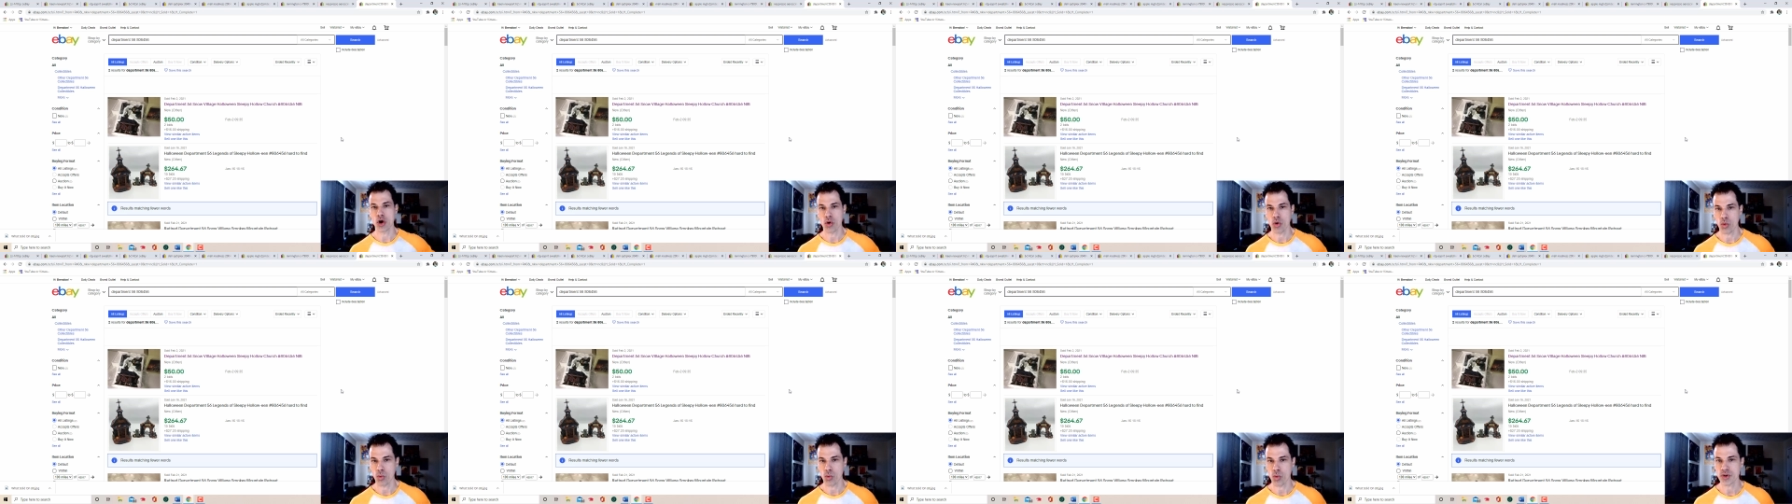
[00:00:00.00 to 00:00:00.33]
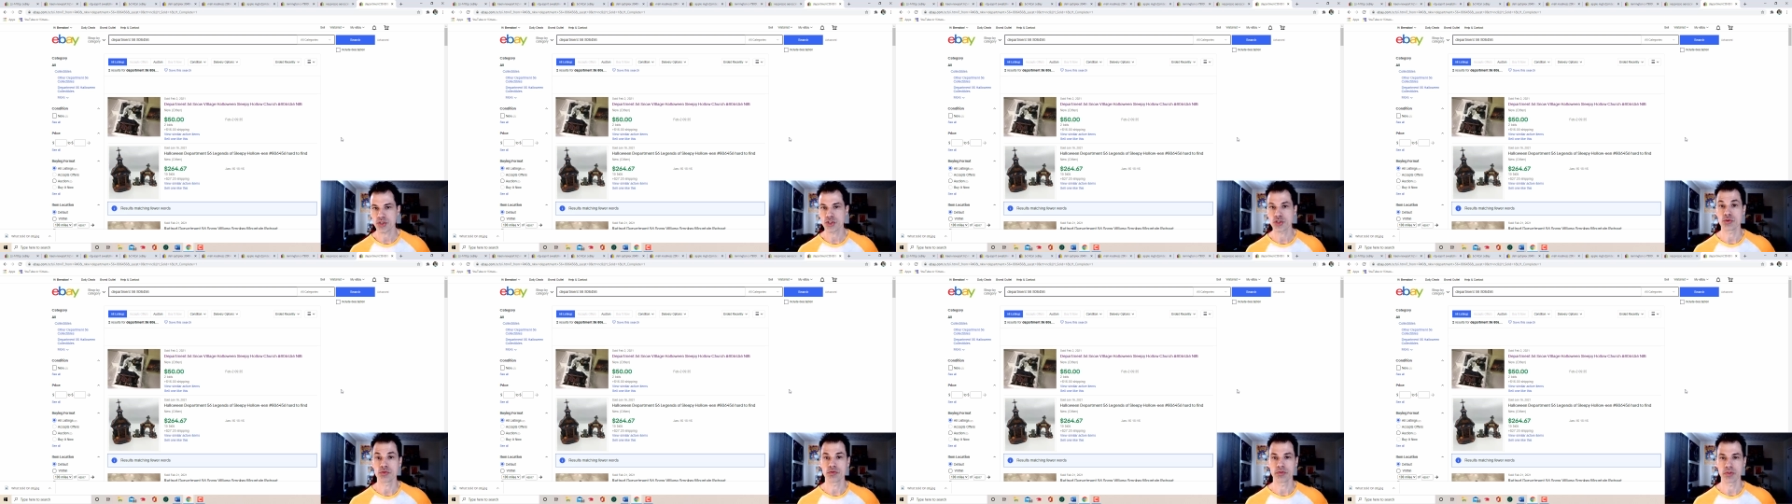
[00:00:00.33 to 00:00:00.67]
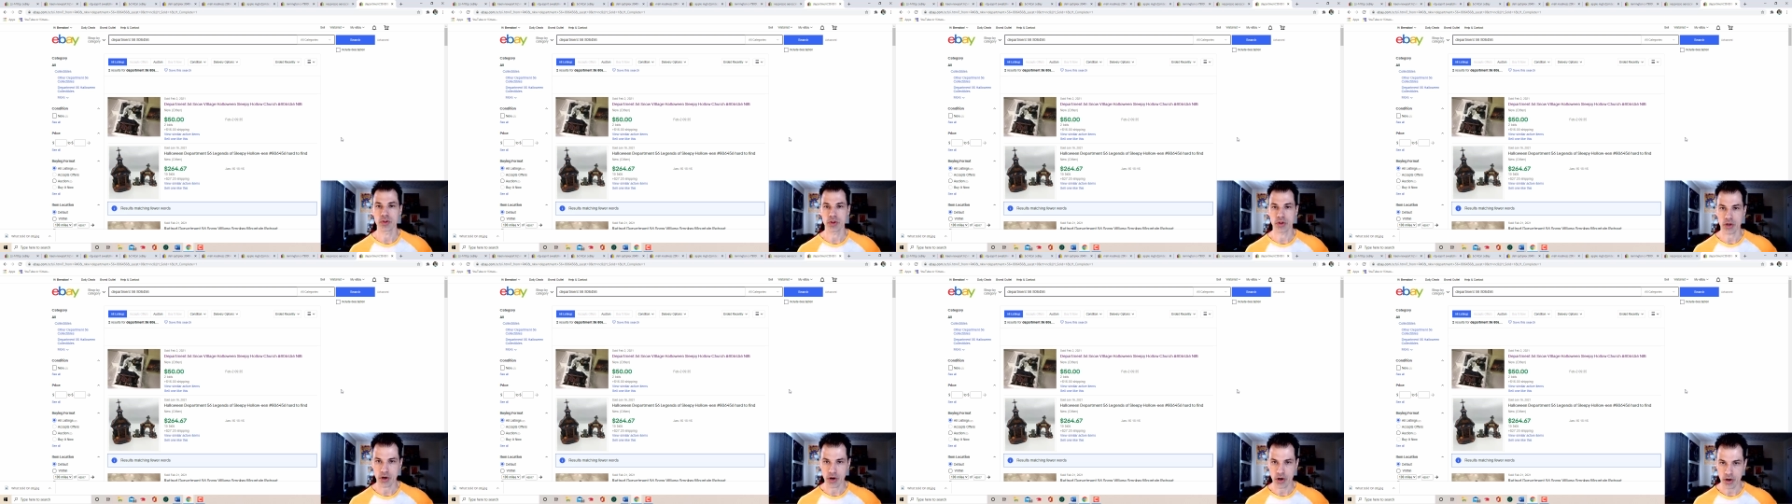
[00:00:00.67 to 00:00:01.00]
or what you've
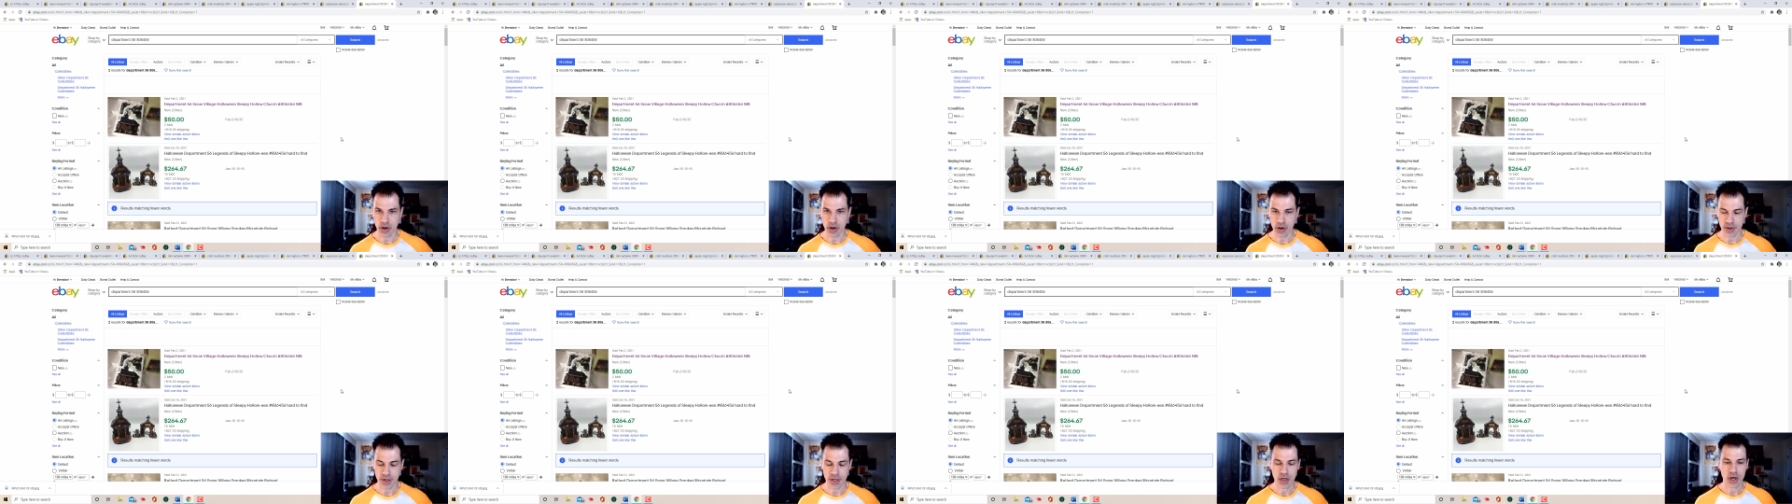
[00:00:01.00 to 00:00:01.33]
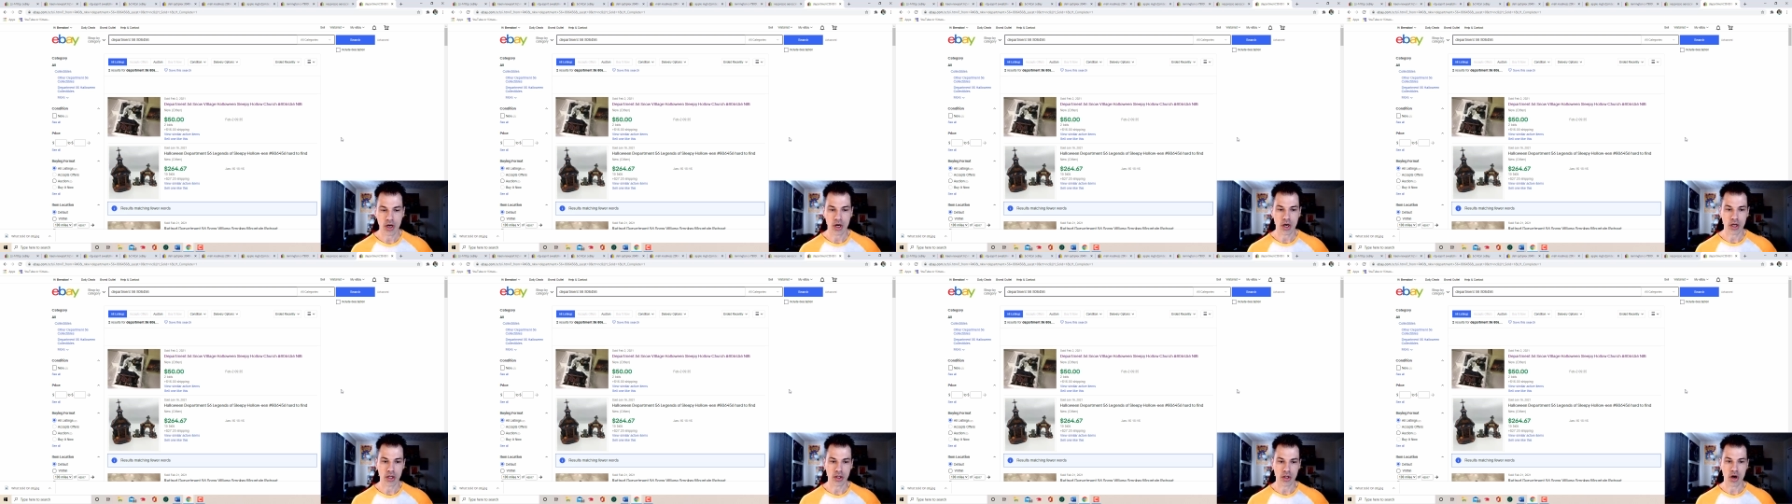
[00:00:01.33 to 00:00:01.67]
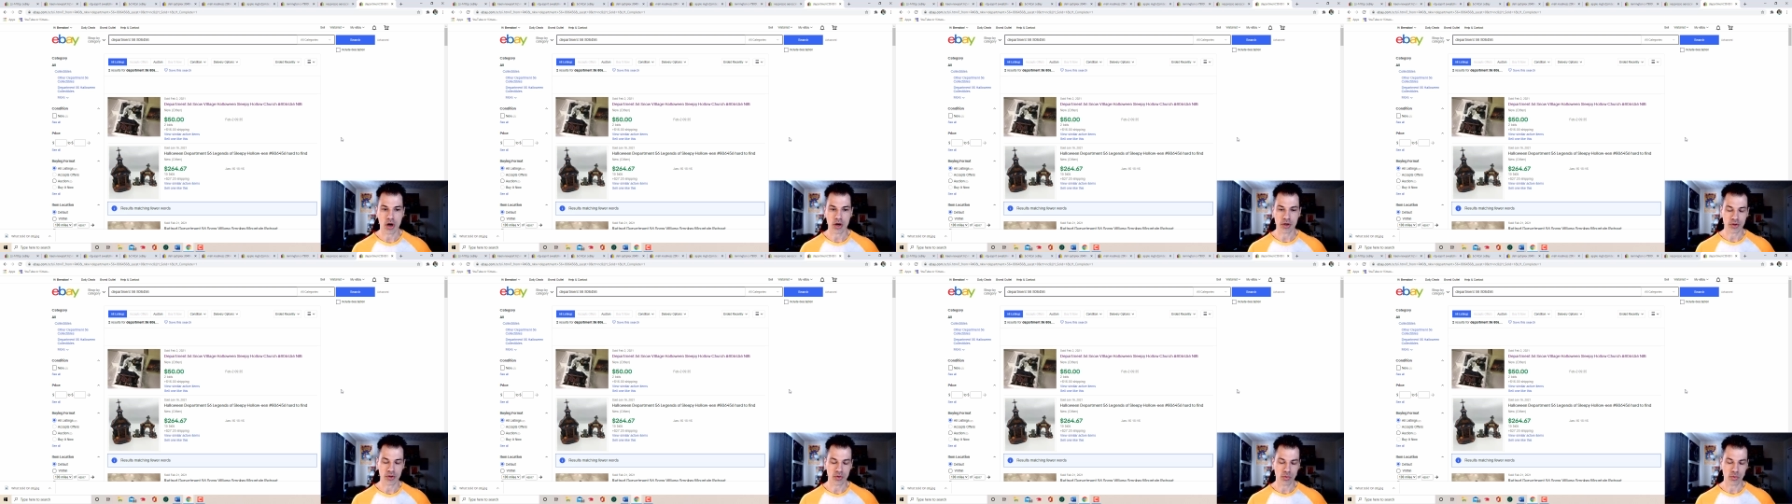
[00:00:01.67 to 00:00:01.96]
learned along the